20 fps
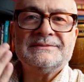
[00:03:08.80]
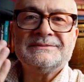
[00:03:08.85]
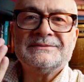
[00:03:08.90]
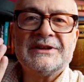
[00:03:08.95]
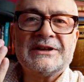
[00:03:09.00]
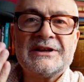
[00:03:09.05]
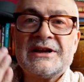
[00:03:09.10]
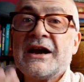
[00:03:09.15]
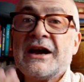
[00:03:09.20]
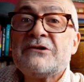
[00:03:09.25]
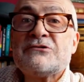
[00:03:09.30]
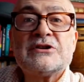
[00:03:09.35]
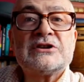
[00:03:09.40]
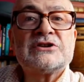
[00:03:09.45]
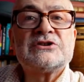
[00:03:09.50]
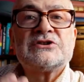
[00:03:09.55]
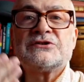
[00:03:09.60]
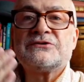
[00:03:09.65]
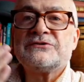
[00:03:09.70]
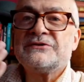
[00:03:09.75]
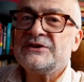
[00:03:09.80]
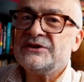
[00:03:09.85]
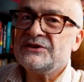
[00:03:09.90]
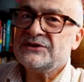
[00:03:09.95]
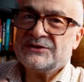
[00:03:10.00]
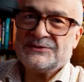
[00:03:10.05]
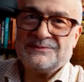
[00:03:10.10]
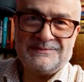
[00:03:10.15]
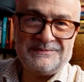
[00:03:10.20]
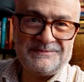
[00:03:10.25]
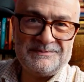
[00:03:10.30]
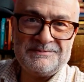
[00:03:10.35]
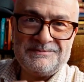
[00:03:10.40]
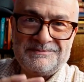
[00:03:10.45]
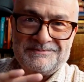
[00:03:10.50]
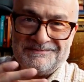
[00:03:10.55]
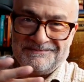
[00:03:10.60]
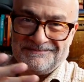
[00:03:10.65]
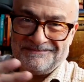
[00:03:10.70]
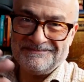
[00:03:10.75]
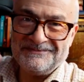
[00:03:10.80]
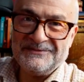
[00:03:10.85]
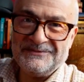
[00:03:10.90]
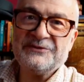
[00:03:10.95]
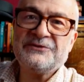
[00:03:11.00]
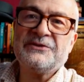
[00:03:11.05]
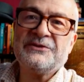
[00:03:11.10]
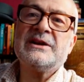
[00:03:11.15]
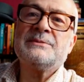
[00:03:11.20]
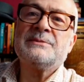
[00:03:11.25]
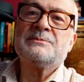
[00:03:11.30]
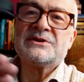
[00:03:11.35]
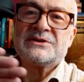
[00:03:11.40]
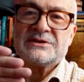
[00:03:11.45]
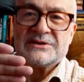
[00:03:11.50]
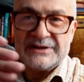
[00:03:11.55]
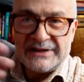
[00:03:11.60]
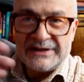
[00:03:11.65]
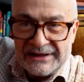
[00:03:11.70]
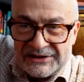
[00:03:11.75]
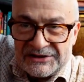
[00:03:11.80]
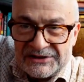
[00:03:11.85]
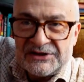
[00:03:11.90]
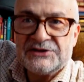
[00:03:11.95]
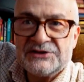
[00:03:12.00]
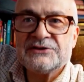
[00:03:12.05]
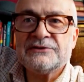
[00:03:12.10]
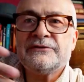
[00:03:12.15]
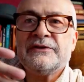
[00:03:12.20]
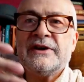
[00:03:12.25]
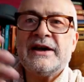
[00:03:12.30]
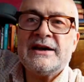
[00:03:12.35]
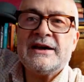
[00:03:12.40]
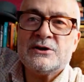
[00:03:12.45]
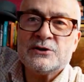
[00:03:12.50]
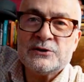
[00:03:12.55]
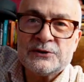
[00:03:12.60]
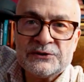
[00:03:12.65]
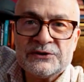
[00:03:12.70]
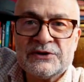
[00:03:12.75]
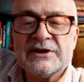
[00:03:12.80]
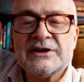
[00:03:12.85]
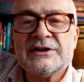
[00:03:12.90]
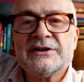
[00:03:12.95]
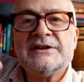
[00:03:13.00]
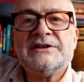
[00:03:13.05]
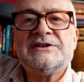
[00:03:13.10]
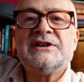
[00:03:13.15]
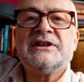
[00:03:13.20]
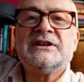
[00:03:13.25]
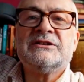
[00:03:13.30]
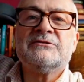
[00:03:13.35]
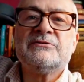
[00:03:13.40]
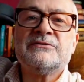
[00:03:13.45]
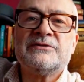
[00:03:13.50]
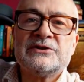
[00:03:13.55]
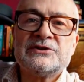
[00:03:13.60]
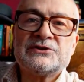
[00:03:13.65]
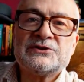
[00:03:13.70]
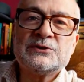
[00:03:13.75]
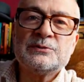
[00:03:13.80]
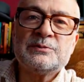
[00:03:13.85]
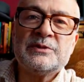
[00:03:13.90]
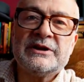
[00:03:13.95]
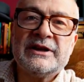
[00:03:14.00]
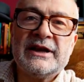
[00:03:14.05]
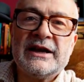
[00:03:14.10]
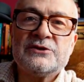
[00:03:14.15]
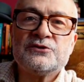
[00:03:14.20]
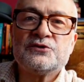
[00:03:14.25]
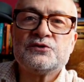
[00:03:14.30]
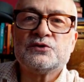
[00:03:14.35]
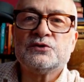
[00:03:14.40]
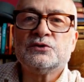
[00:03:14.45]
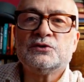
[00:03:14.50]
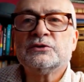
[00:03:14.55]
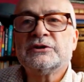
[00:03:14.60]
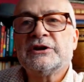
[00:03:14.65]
character is famously disavows the idea of the supernatural.